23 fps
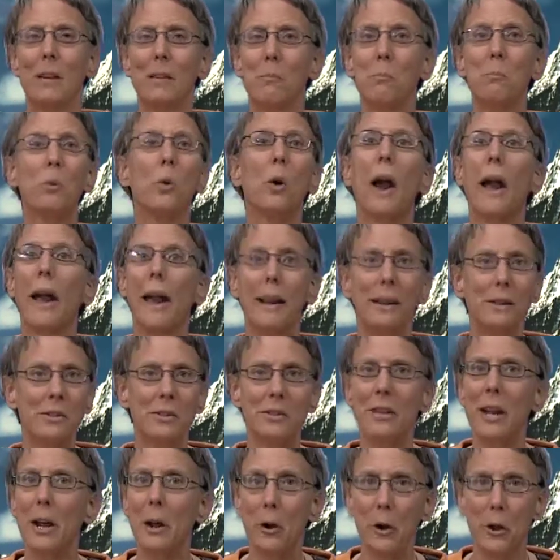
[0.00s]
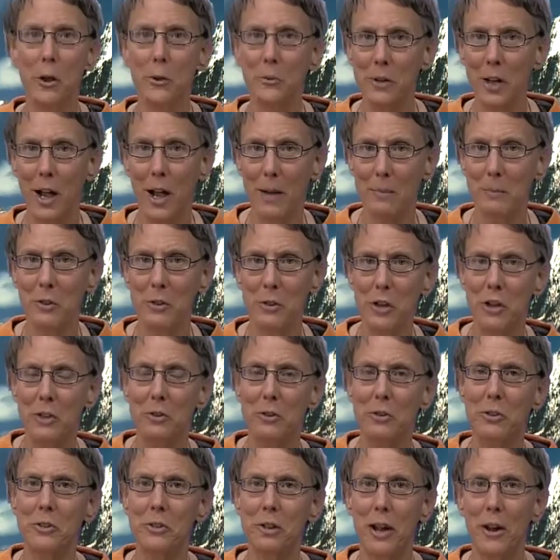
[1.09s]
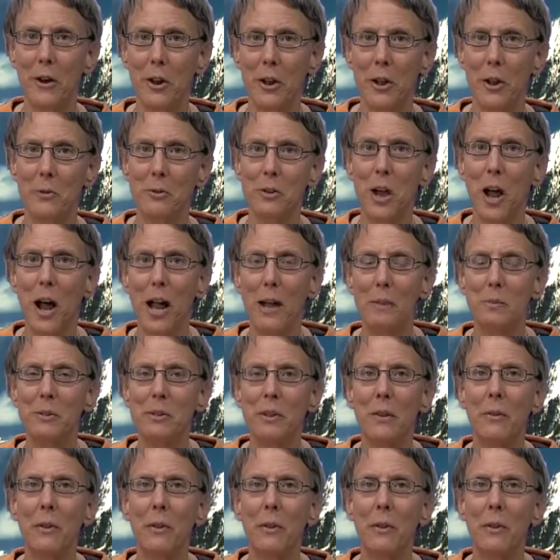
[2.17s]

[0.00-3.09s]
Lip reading: break stereotypes, gender stereotypes,